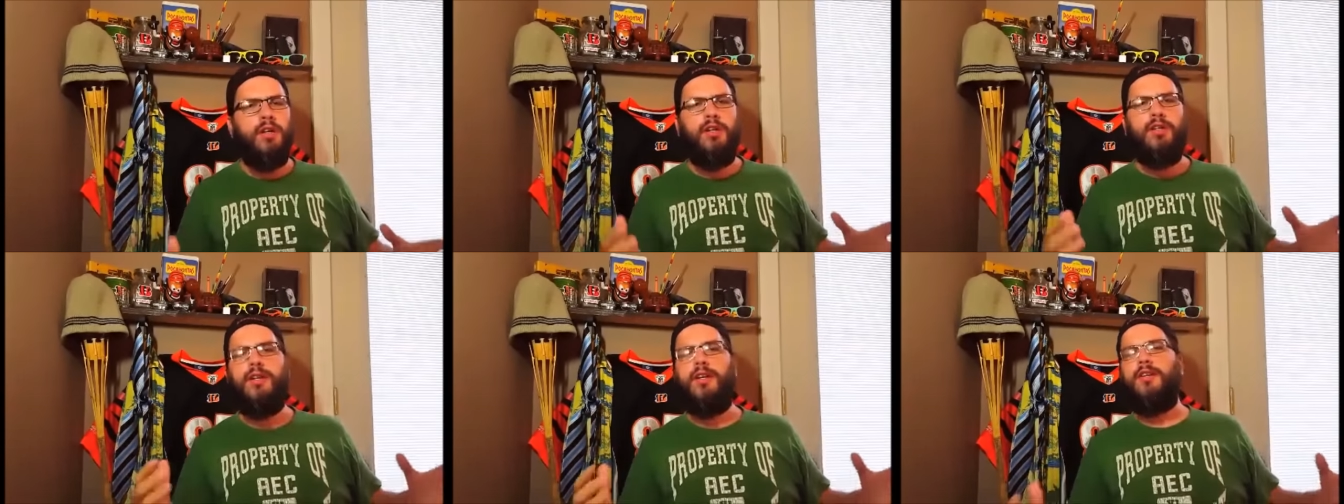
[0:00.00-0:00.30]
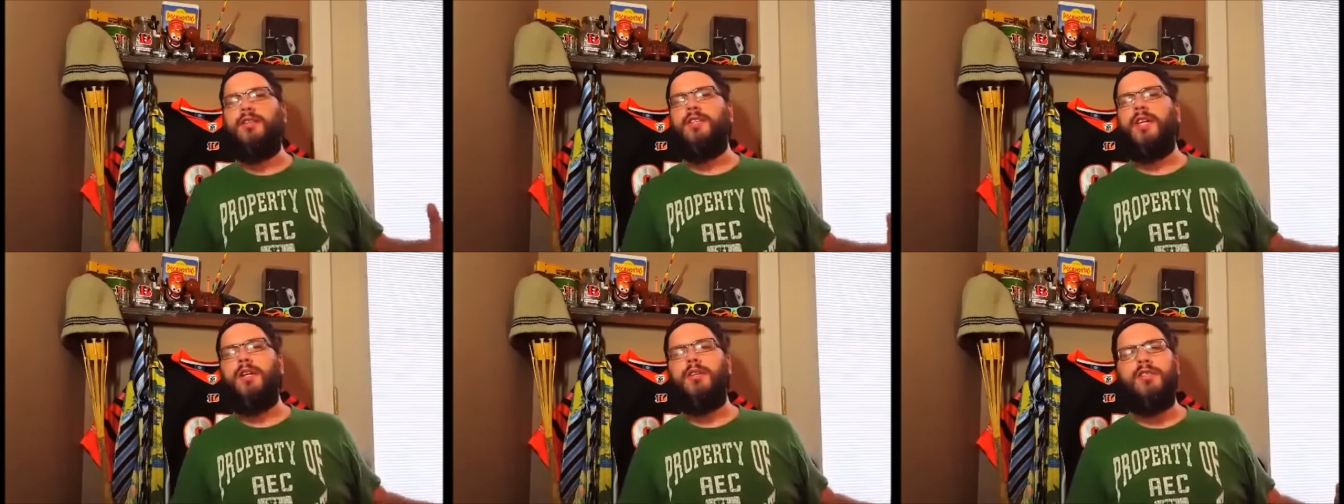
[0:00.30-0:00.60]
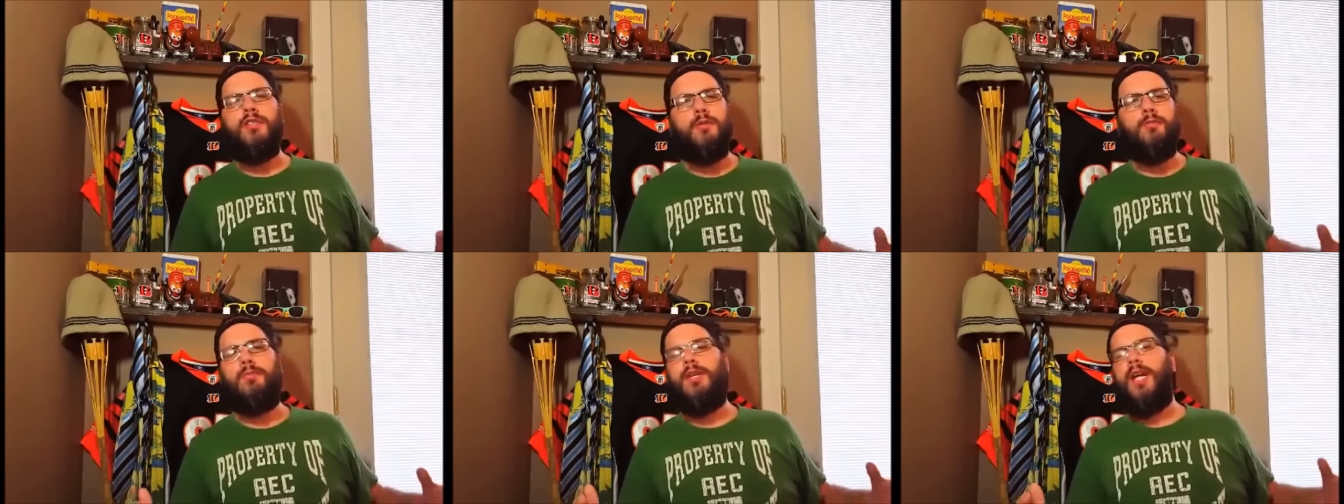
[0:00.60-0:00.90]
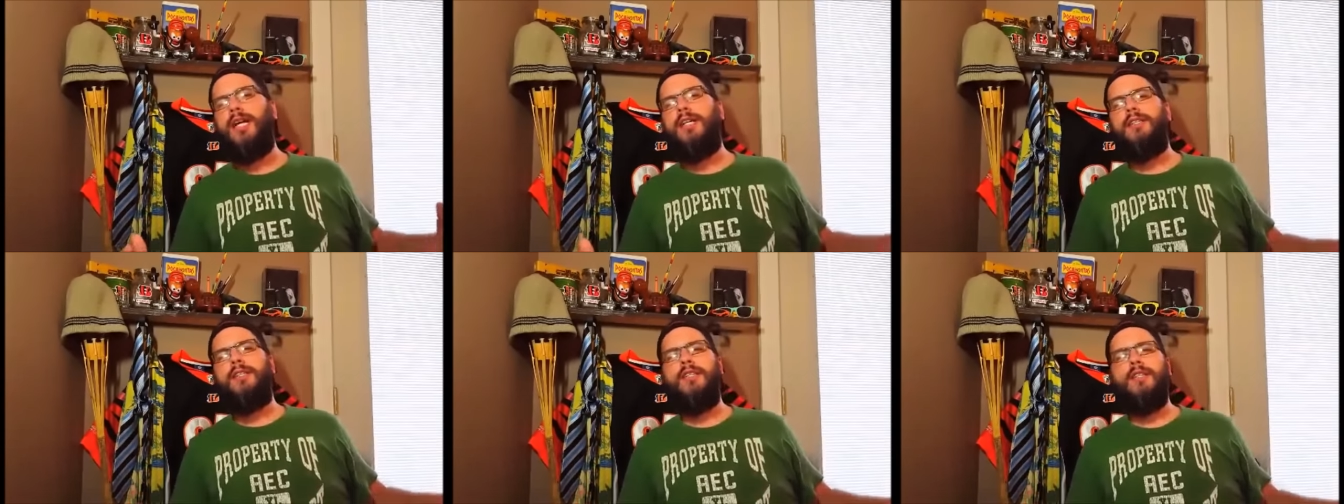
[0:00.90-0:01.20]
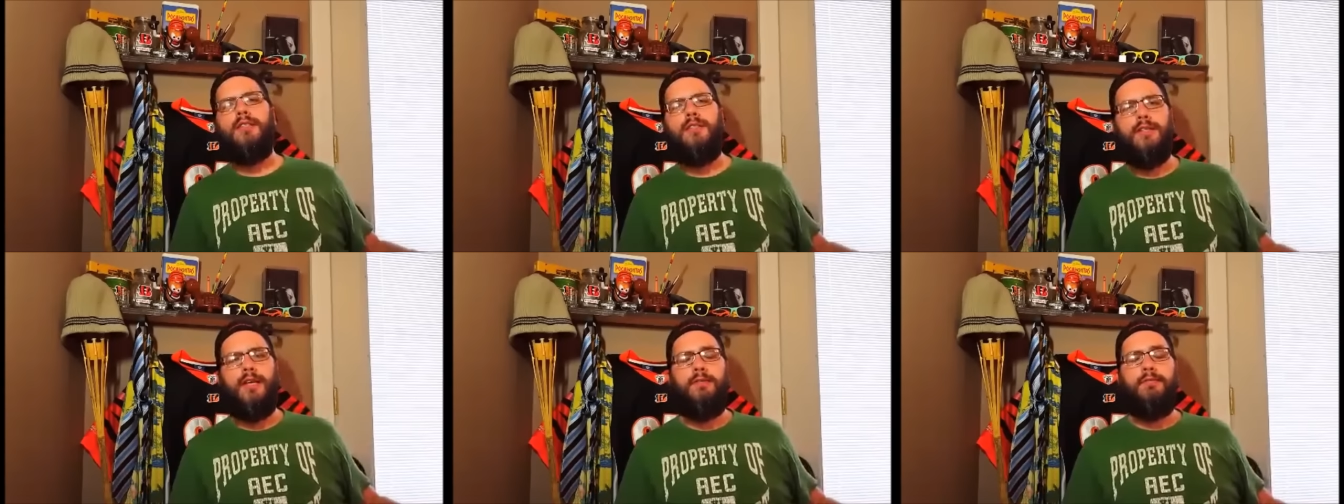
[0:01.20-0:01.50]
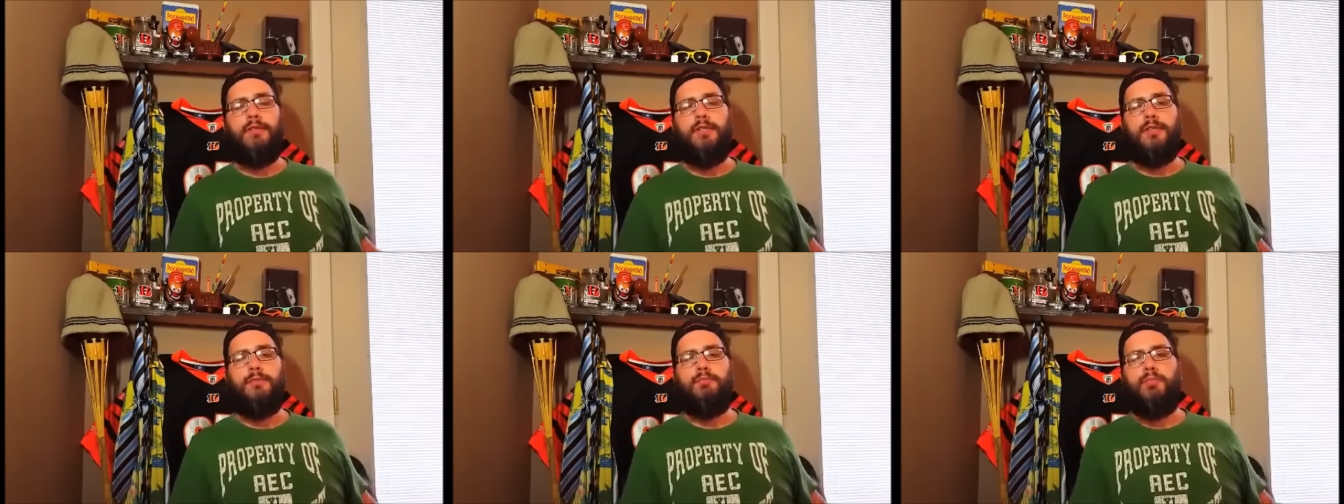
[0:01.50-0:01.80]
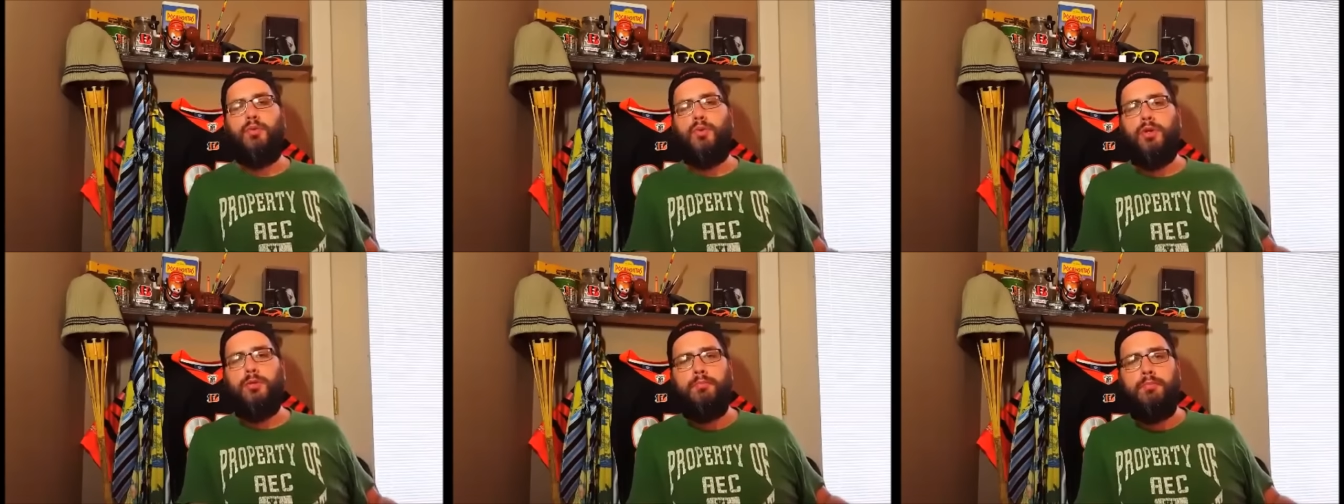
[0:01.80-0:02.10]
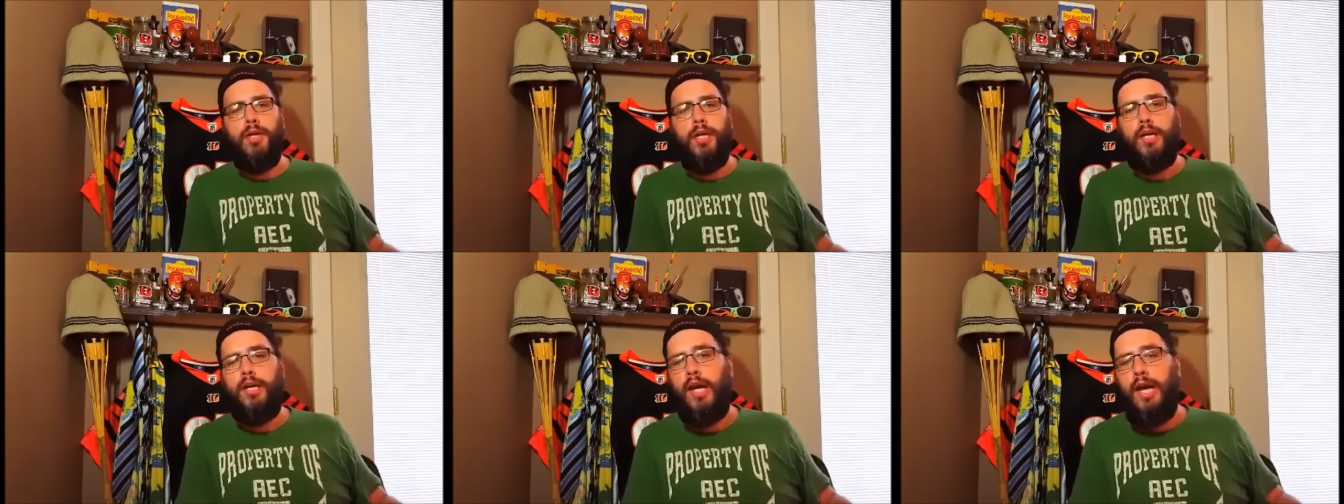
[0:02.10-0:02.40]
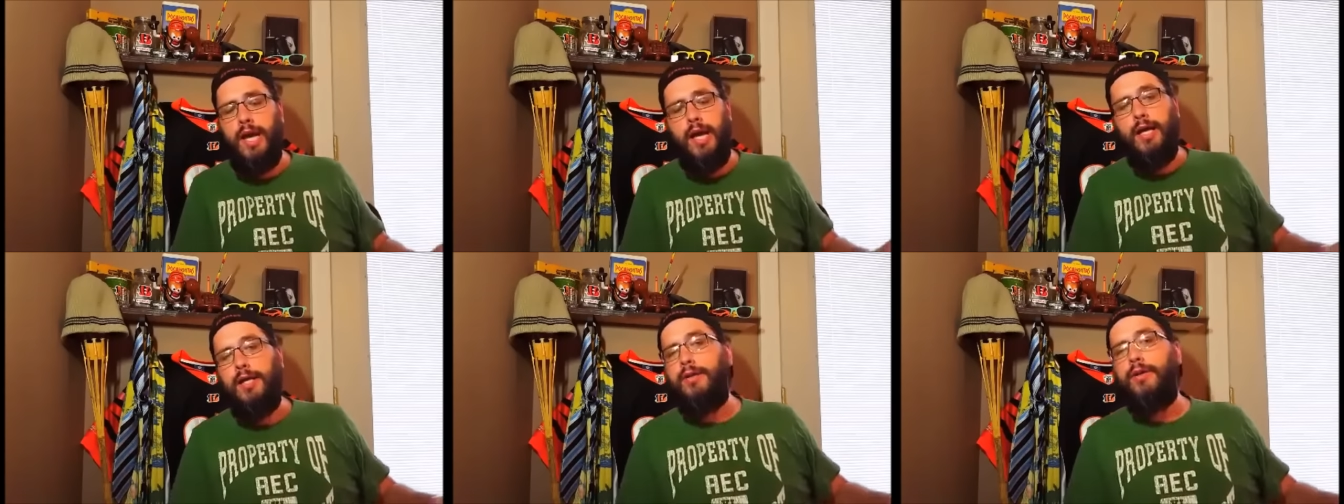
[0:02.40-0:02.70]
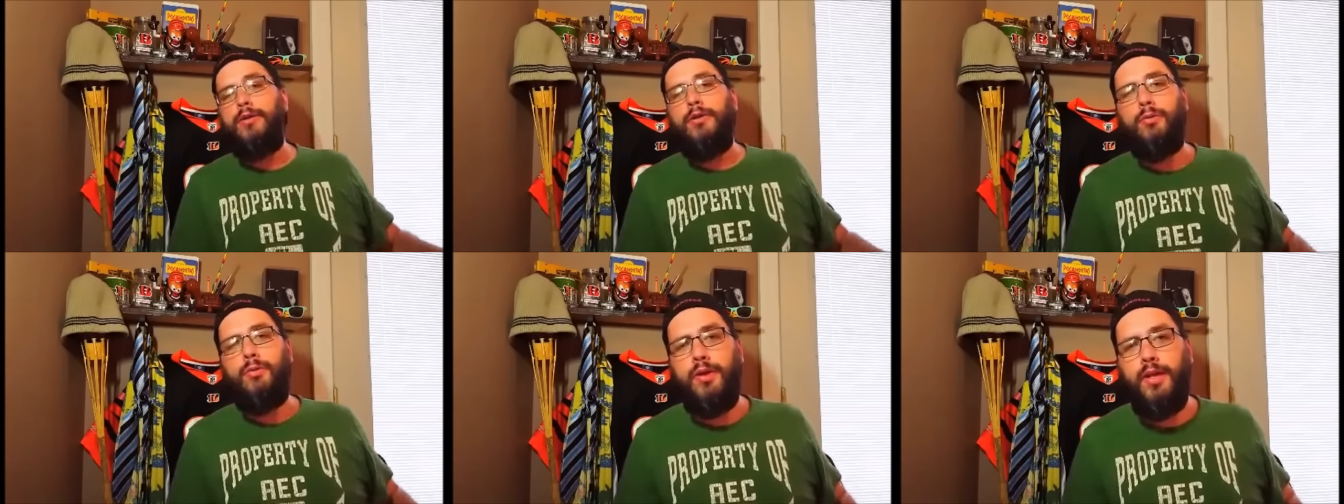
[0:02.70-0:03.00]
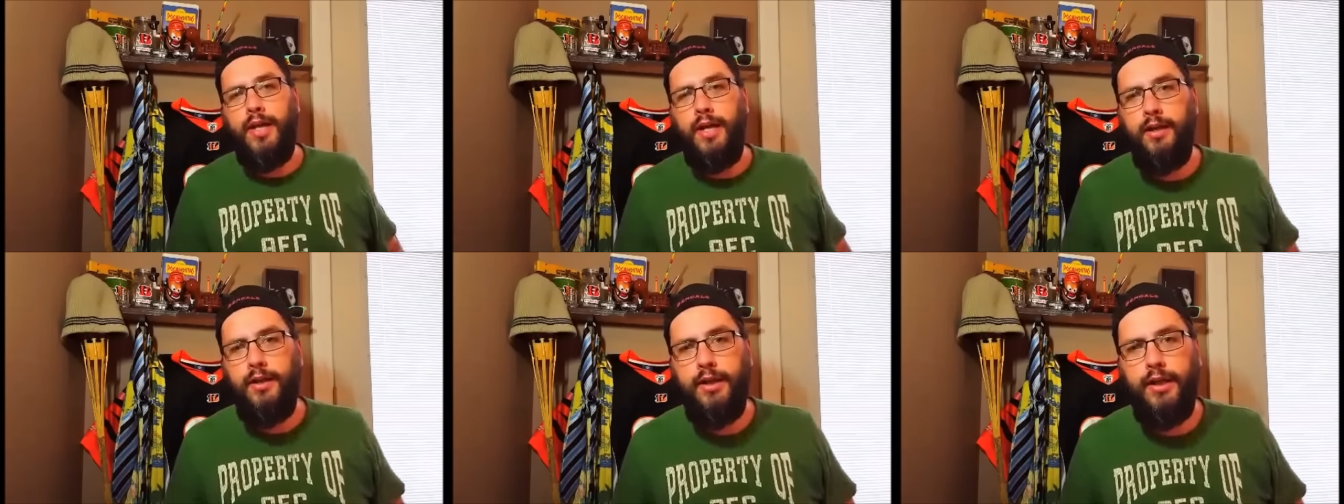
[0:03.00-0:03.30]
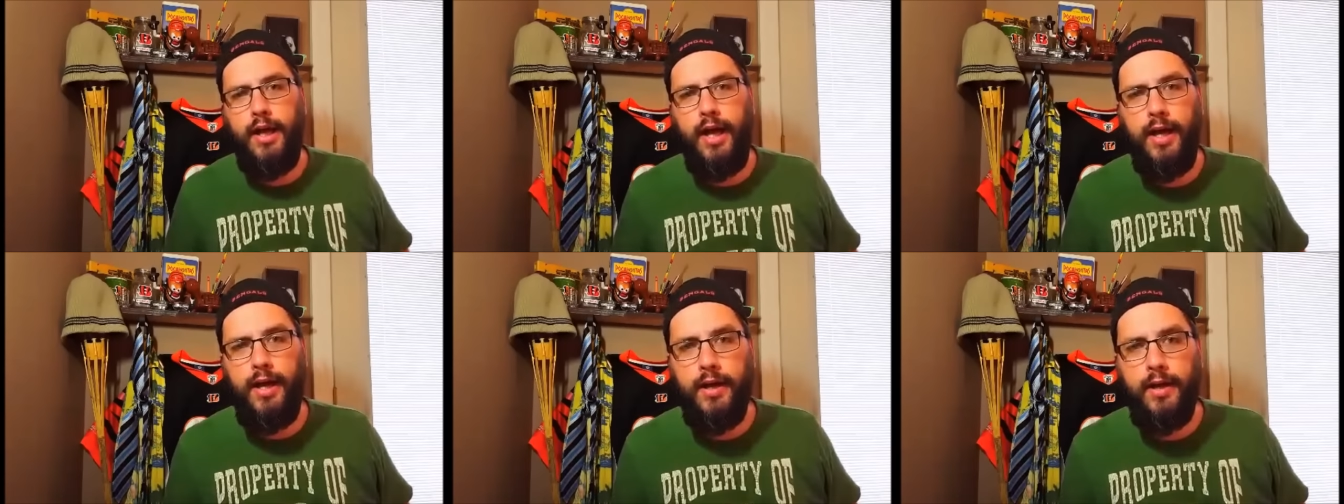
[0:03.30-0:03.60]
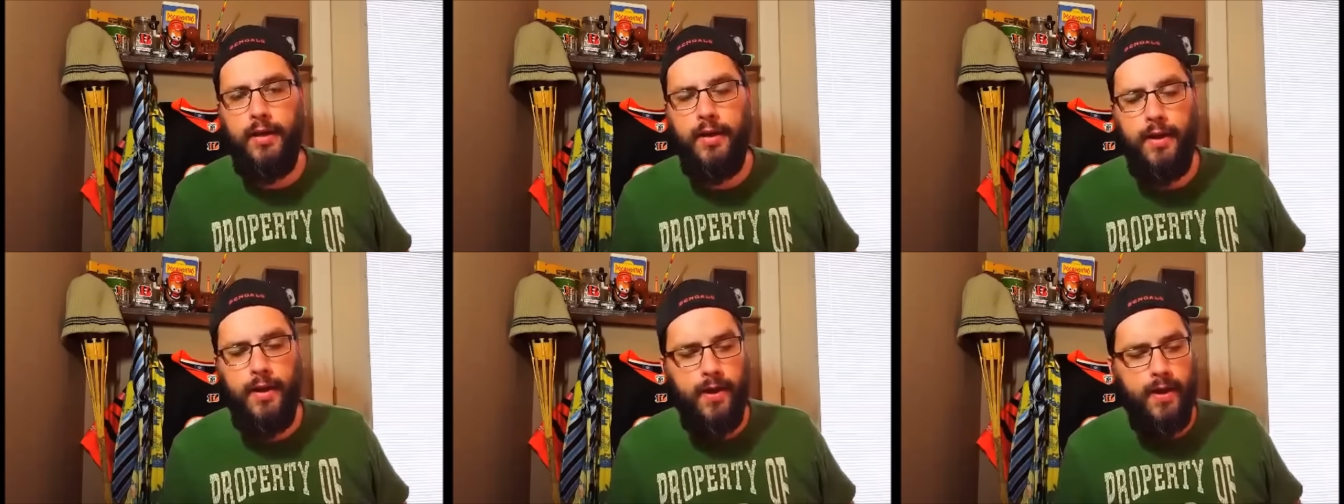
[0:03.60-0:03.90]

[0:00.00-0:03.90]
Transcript: You could tell it was like some 1970s porn pic. Don't know where the hell he got it.